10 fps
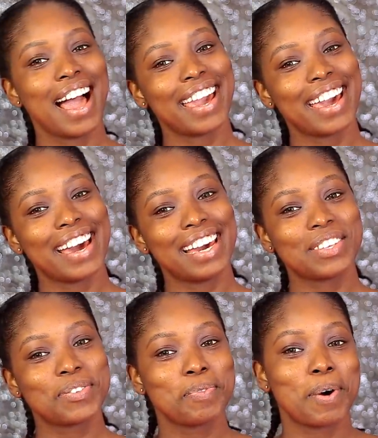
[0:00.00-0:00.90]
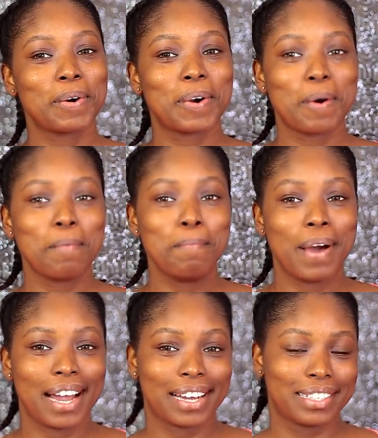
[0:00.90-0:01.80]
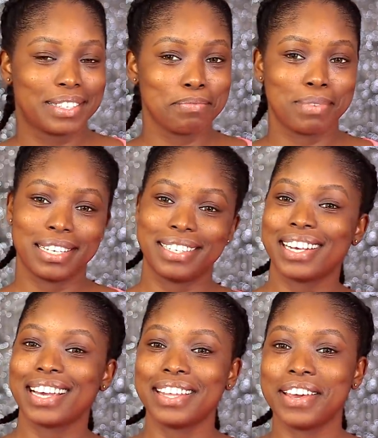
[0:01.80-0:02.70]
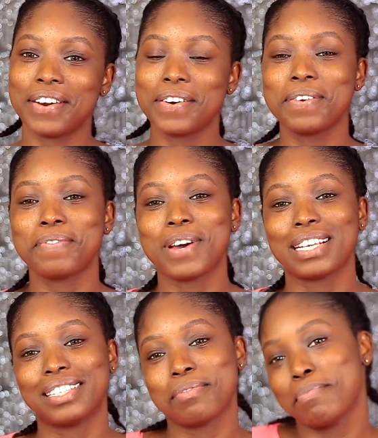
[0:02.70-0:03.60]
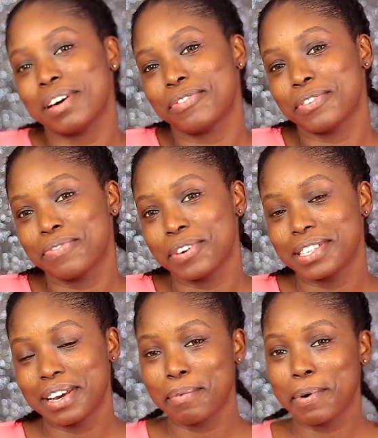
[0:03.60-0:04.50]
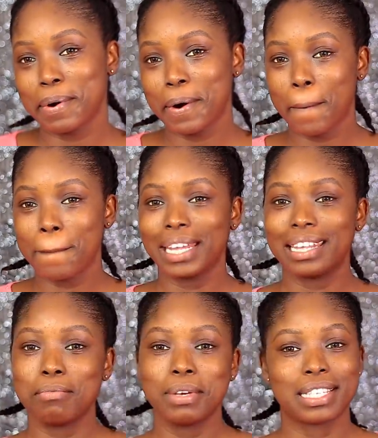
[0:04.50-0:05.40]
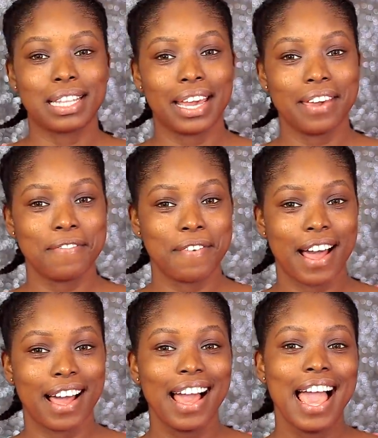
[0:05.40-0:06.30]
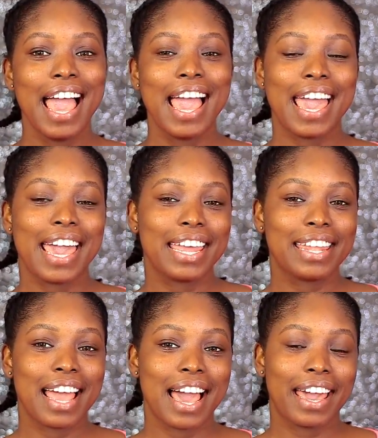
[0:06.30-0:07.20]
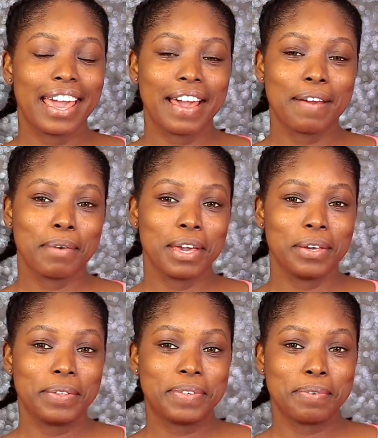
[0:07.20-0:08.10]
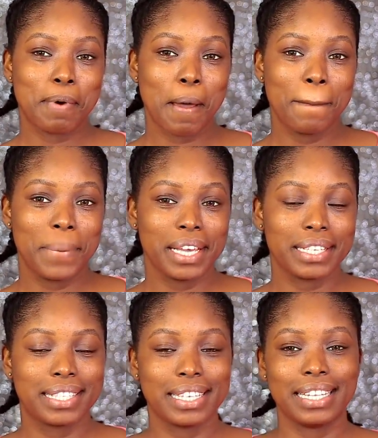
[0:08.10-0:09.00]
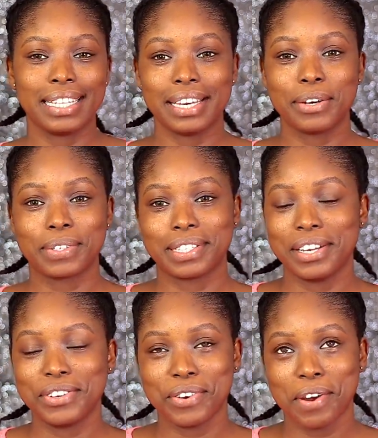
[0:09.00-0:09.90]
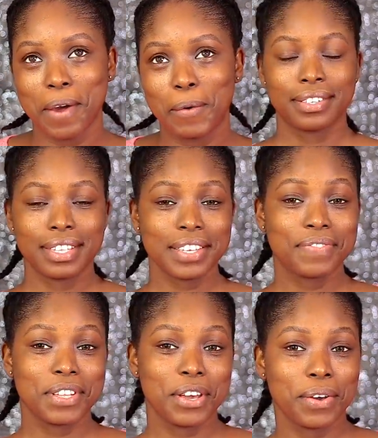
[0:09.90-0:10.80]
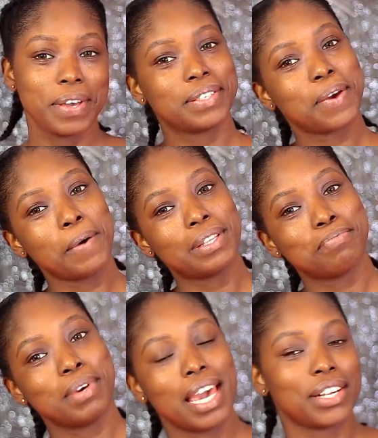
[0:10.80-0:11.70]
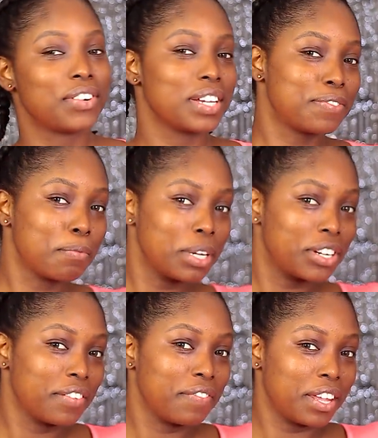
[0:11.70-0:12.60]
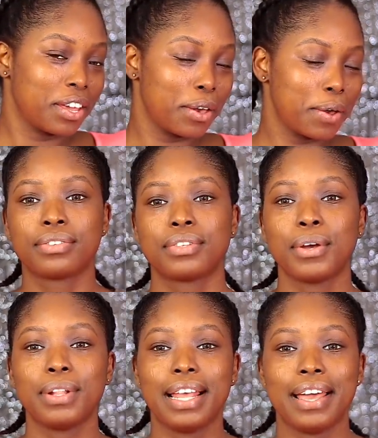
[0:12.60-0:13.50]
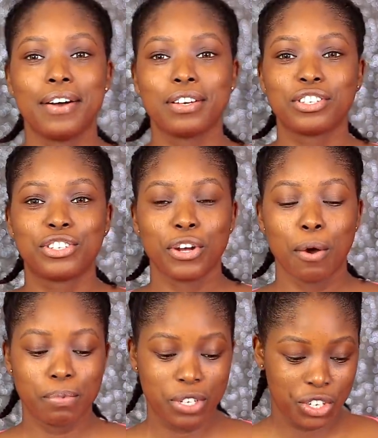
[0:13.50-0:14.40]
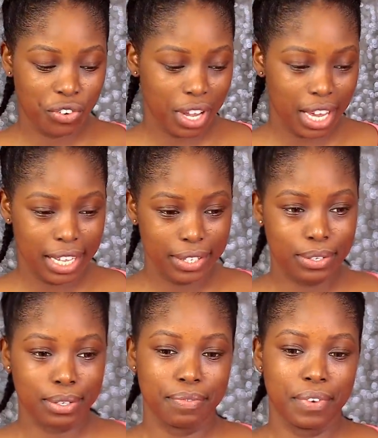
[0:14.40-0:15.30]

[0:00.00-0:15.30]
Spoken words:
Hi guys, welcome back to my channel. If you are stopping by for the first time, welcome. My name is Laifa and I am a YouTuber based in Lagos, Nigeria. Today's video is going to be a transformation video, so let us jump straight into the